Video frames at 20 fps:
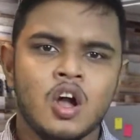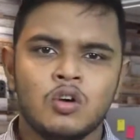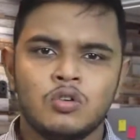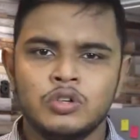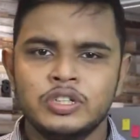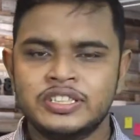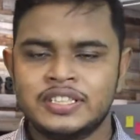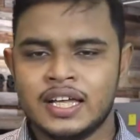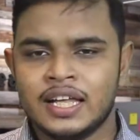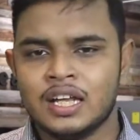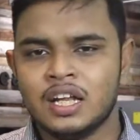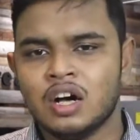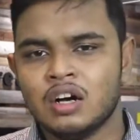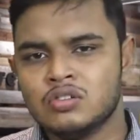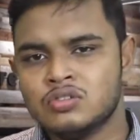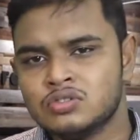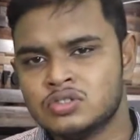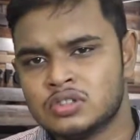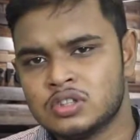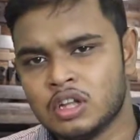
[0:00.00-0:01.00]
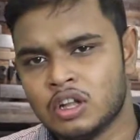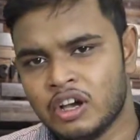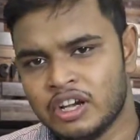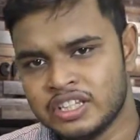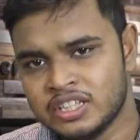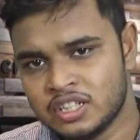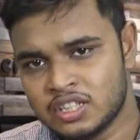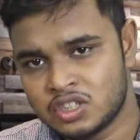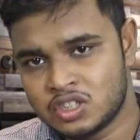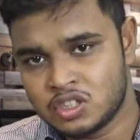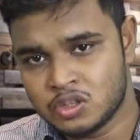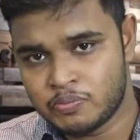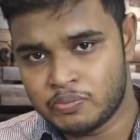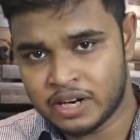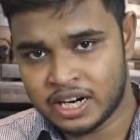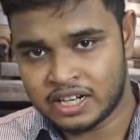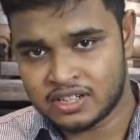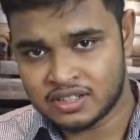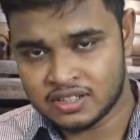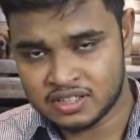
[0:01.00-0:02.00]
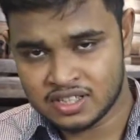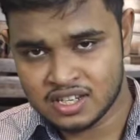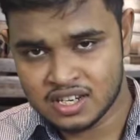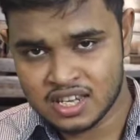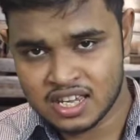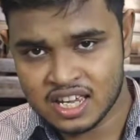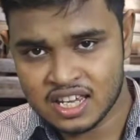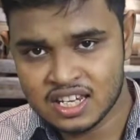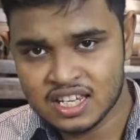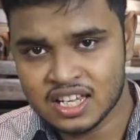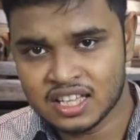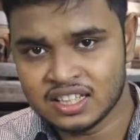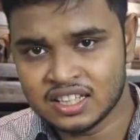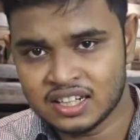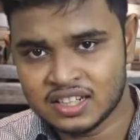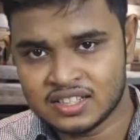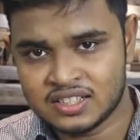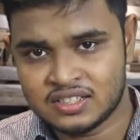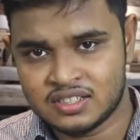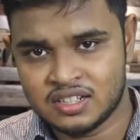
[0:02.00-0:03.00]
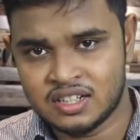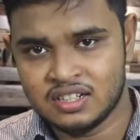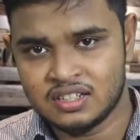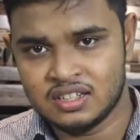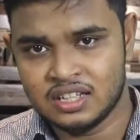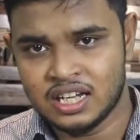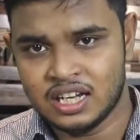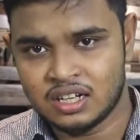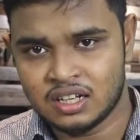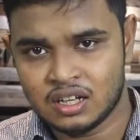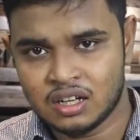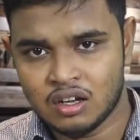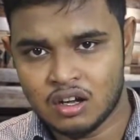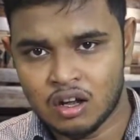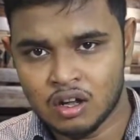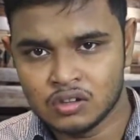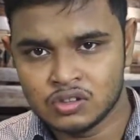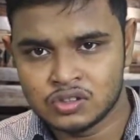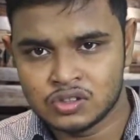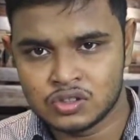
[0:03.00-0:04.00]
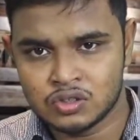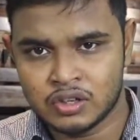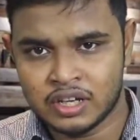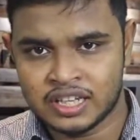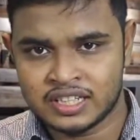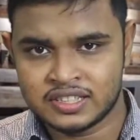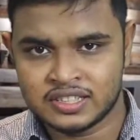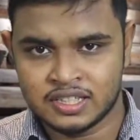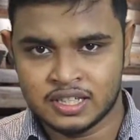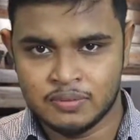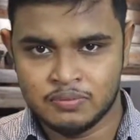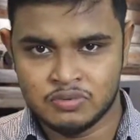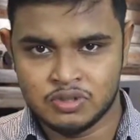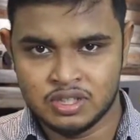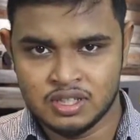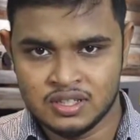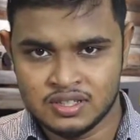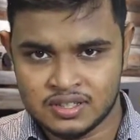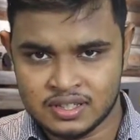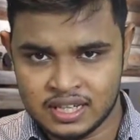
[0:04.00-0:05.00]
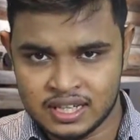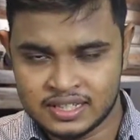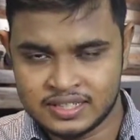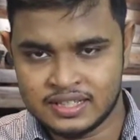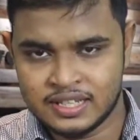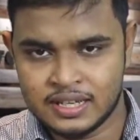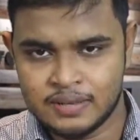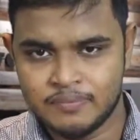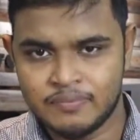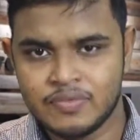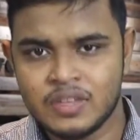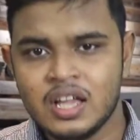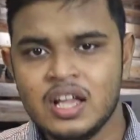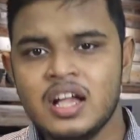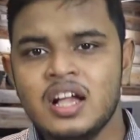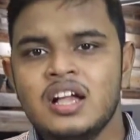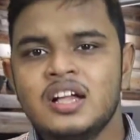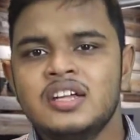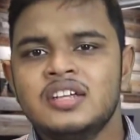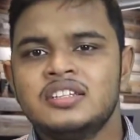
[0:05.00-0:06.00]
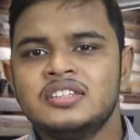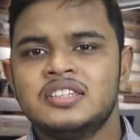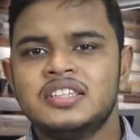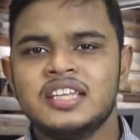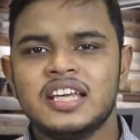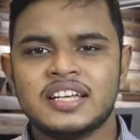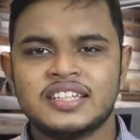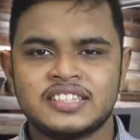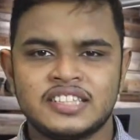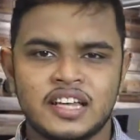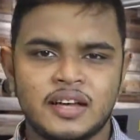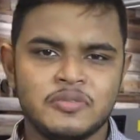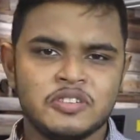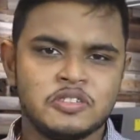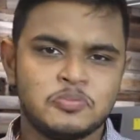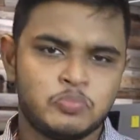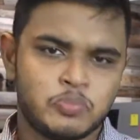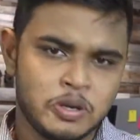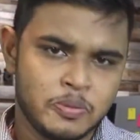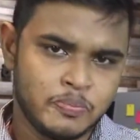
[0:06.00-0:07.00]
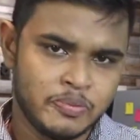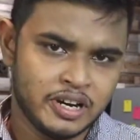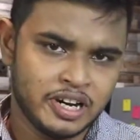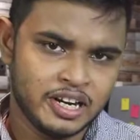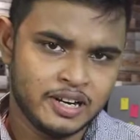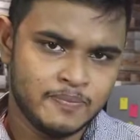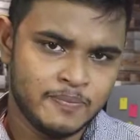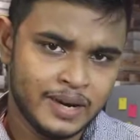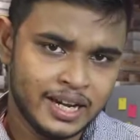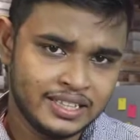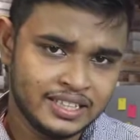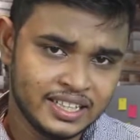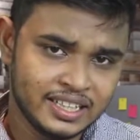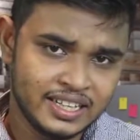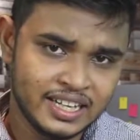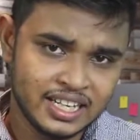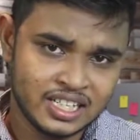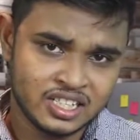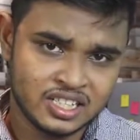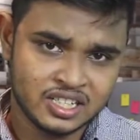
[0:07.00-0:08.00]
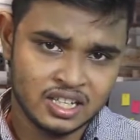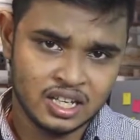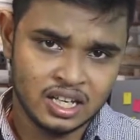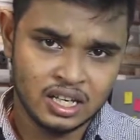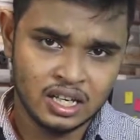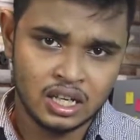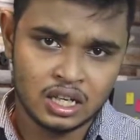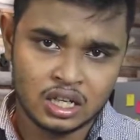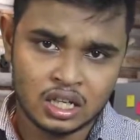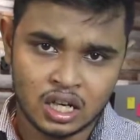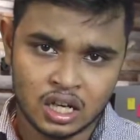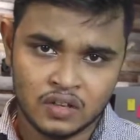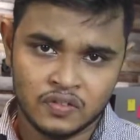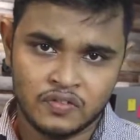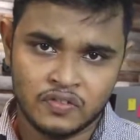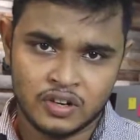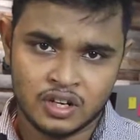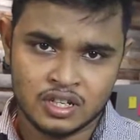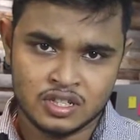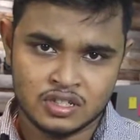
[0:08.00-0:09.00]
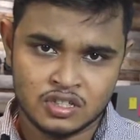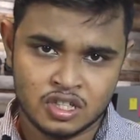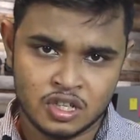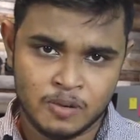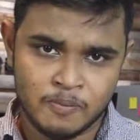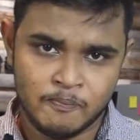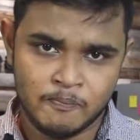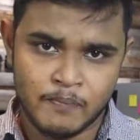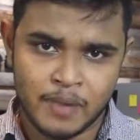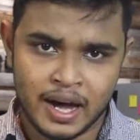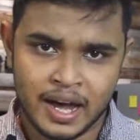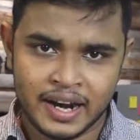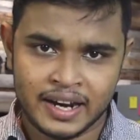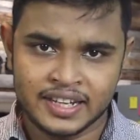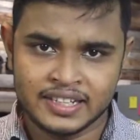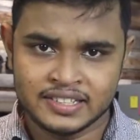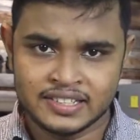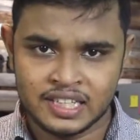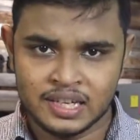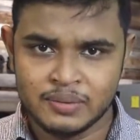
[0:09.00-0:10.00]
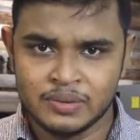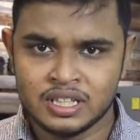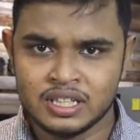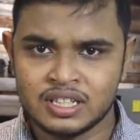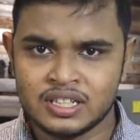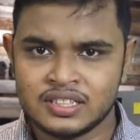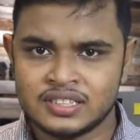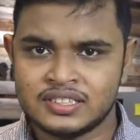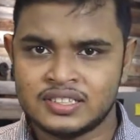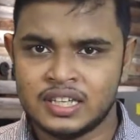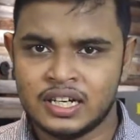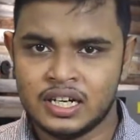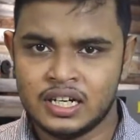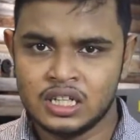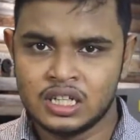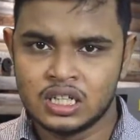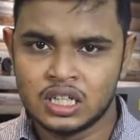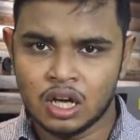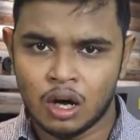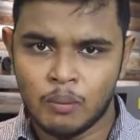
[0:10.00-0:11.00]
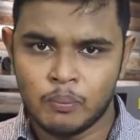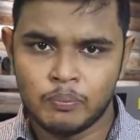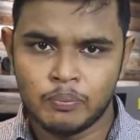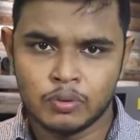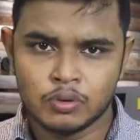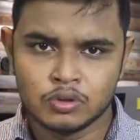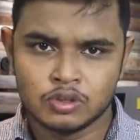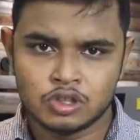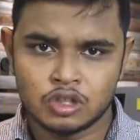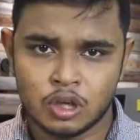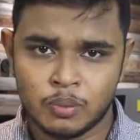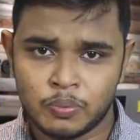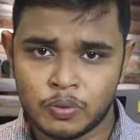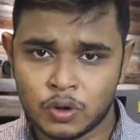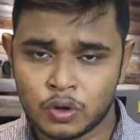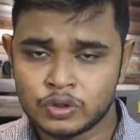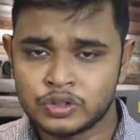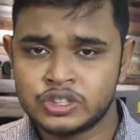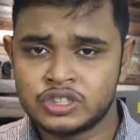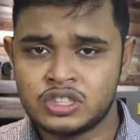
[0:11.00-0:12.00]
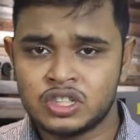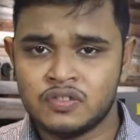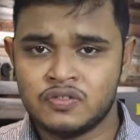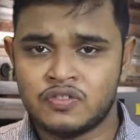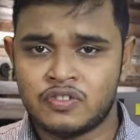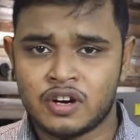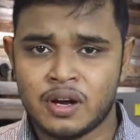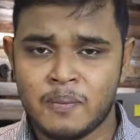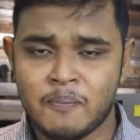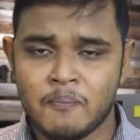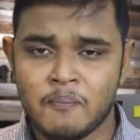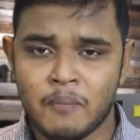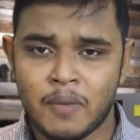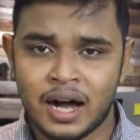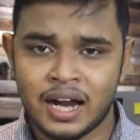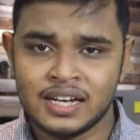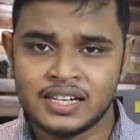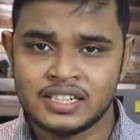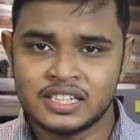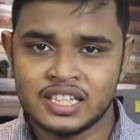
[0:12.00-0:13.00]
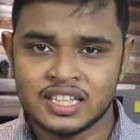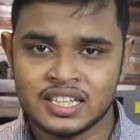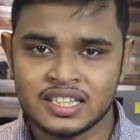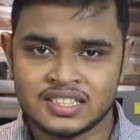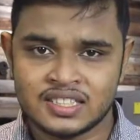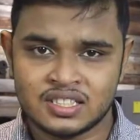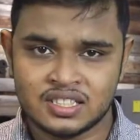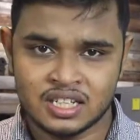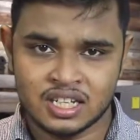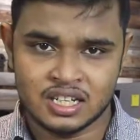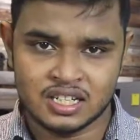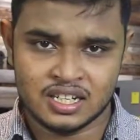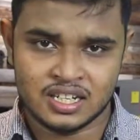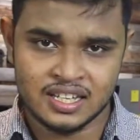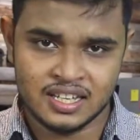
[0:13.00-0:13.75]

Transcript: which allows lawyers to practice in any other state that also accept this exam. The exam is prepared by the National Conference of Bar Examiners and composed of questions from multi-state